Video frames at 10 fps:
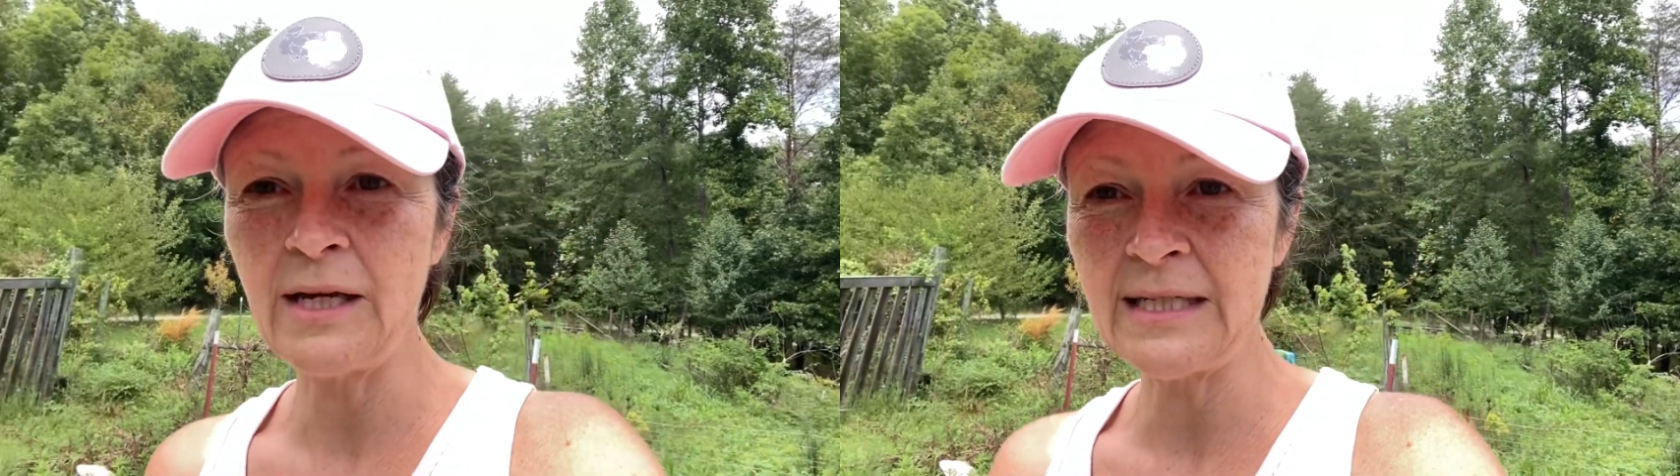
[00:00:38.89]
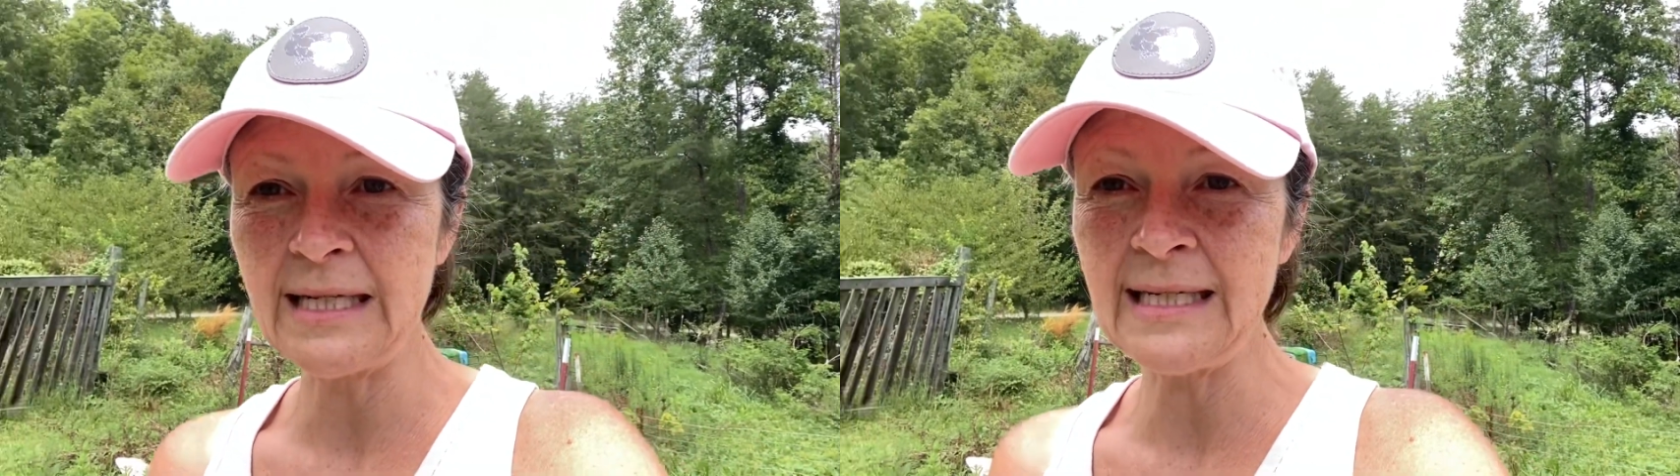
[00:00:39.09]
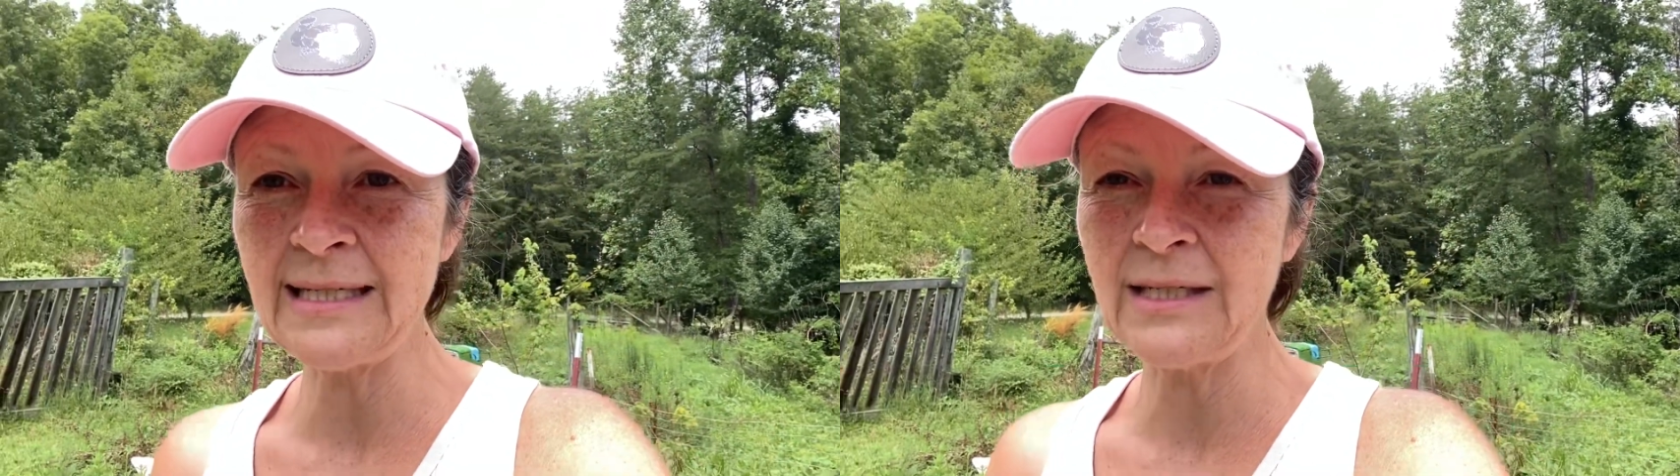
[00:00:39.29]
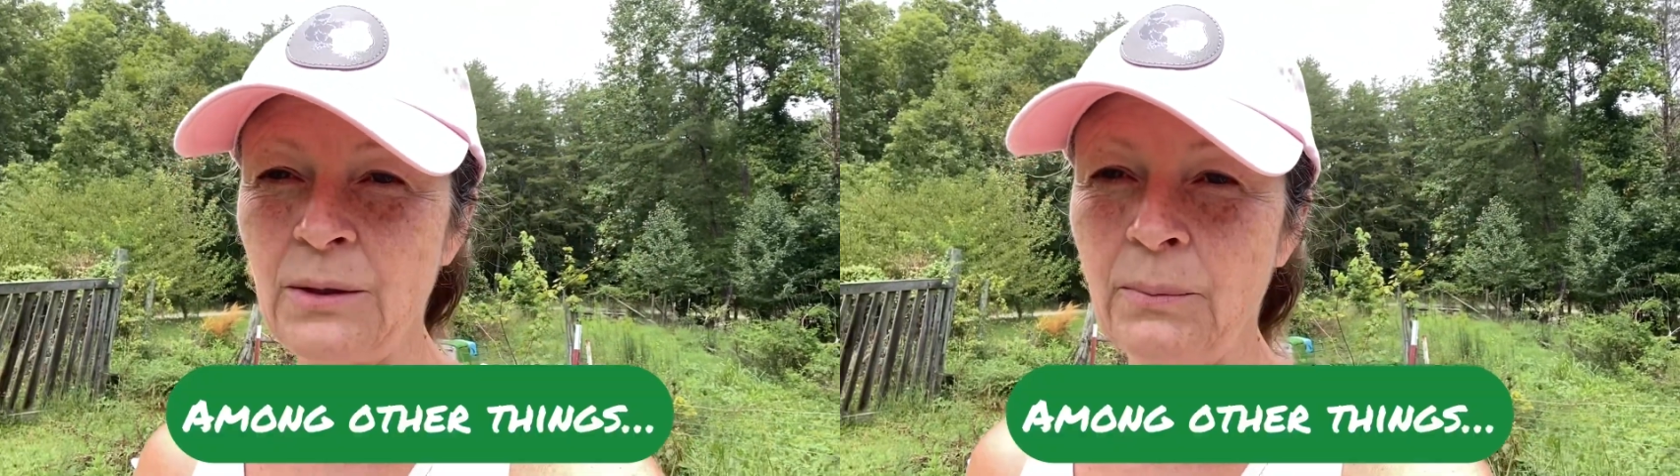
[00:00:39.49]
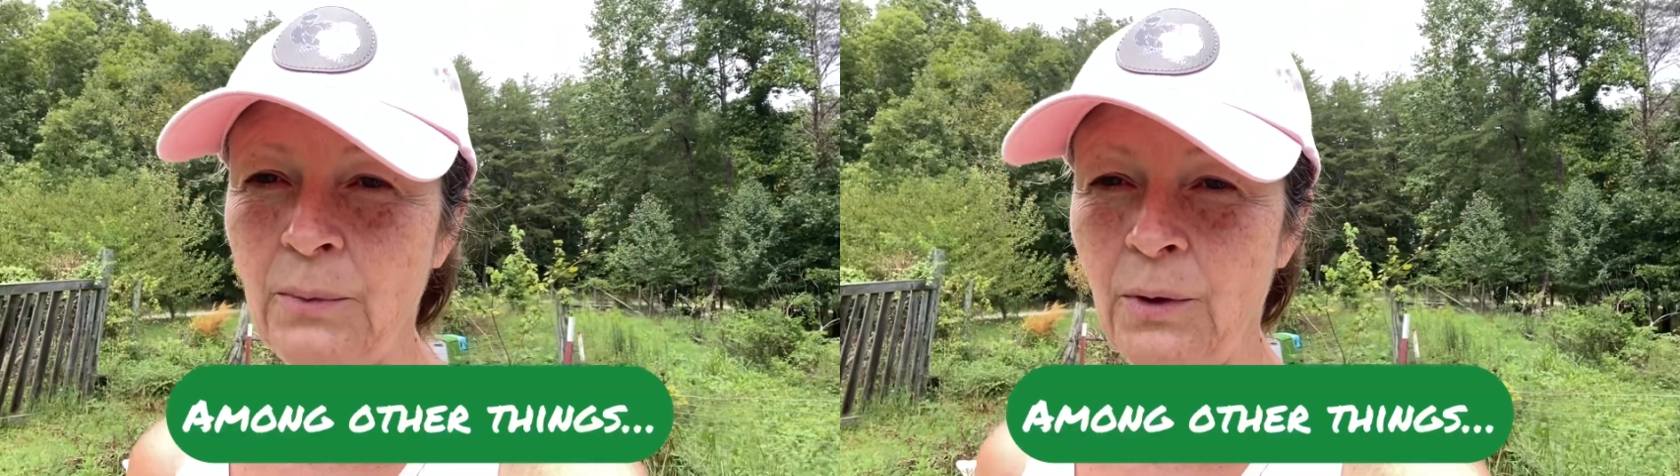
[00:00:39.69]
as easy
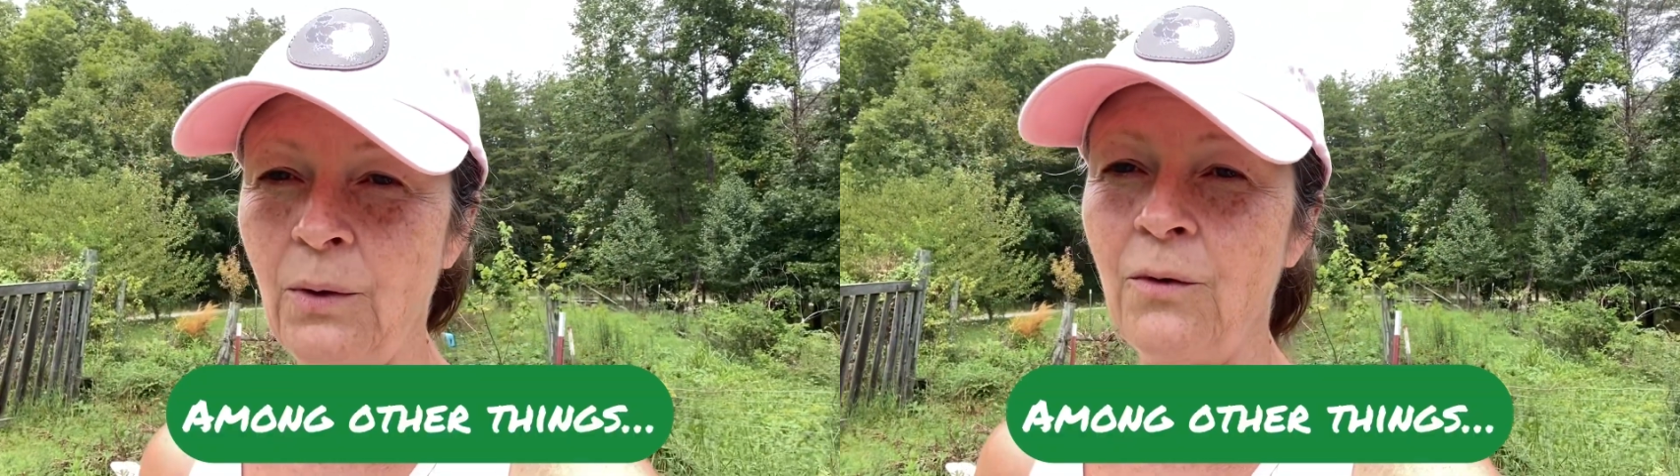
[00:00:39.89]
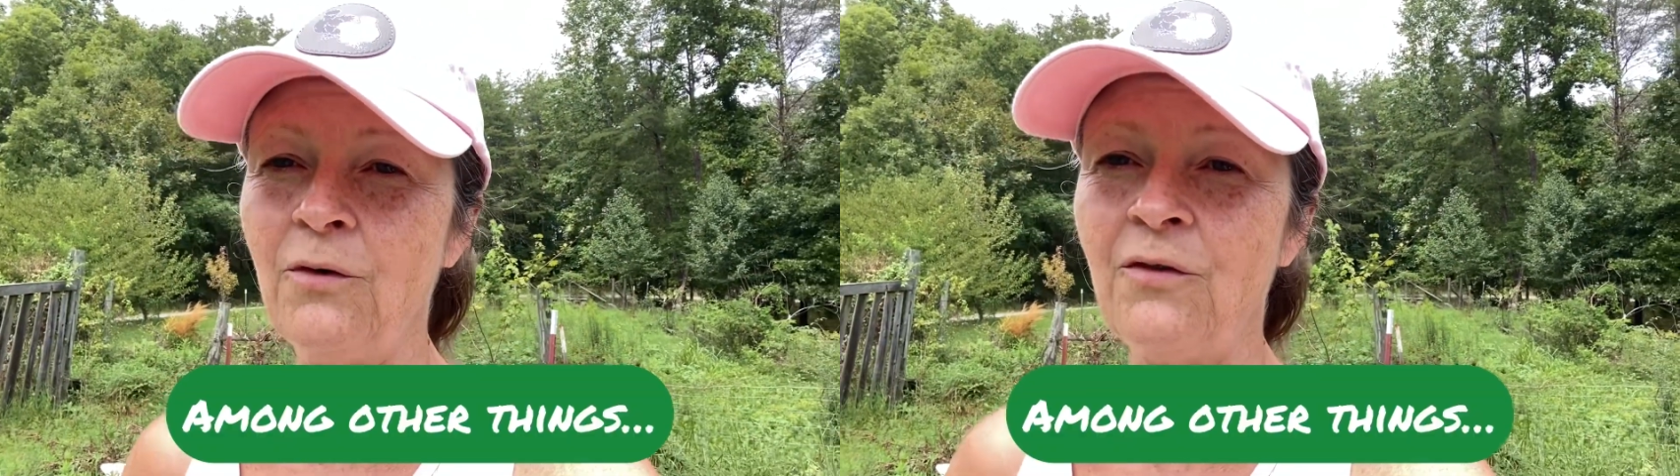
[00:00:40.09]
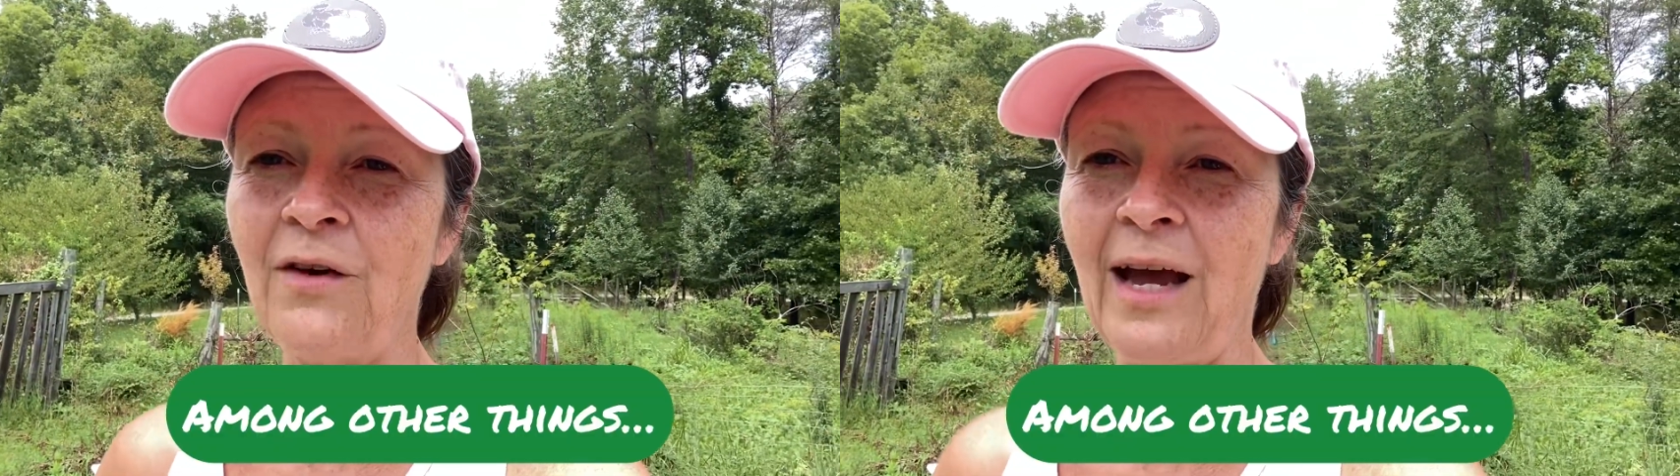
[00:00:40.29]
to move